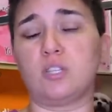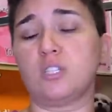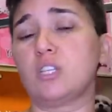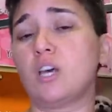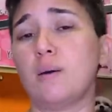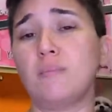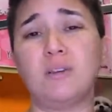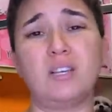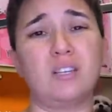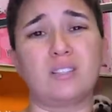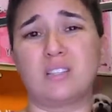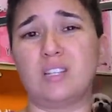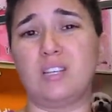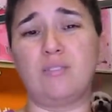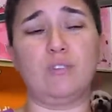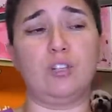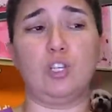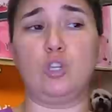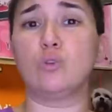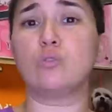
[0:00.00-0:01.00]
The tummy isn't
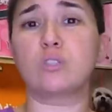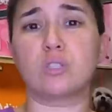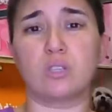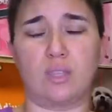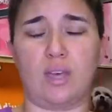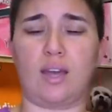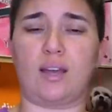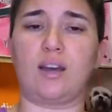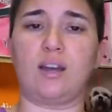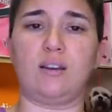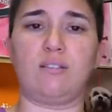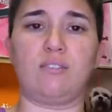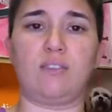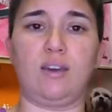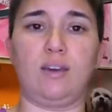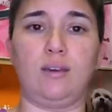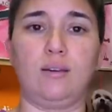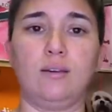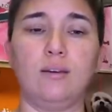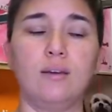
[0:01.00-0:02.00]
even used to that kind of
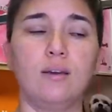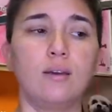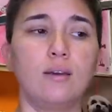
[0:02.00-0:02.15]
thing.